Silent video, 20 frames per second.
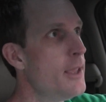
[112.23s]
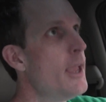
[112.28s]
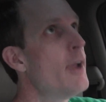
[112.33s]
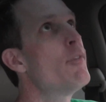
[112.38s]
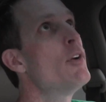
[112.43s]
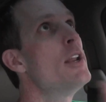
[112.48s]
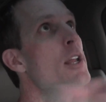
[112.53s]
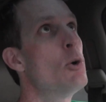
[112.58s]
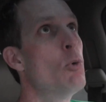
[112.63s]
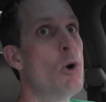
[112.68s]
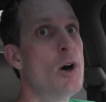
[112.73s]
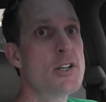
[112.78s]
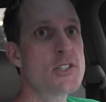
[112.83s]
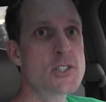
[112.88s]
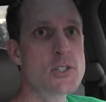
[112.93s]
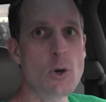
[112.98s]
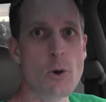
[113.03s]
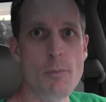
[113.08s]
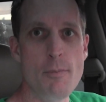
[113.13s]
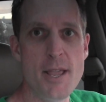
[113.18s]
everything
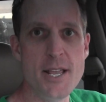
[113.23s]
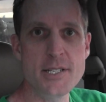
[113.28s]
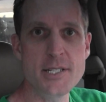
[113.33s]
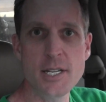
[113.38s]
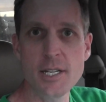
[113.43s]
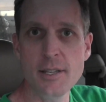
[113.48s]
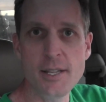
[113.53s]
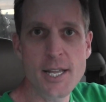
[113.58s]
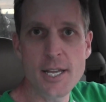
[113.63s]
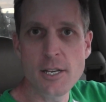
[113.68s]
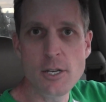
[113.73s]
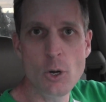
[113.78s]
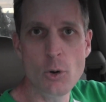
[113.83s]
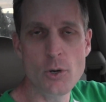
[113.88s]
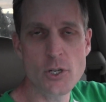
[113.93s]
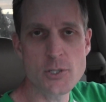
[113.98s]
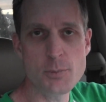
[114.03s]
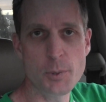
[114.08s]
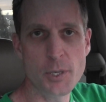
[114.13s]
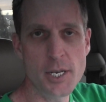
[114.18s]
was so amazing and they had
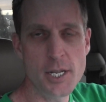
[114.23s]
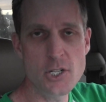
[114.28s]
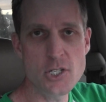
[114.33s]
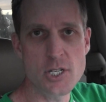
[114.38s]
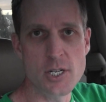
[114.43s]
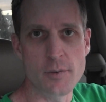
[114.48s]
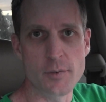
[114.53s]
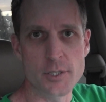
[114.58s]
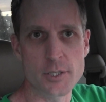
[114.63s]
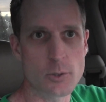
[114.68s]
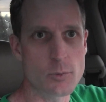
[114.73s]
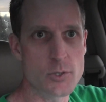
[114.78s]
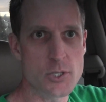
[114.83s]
no explanation of it.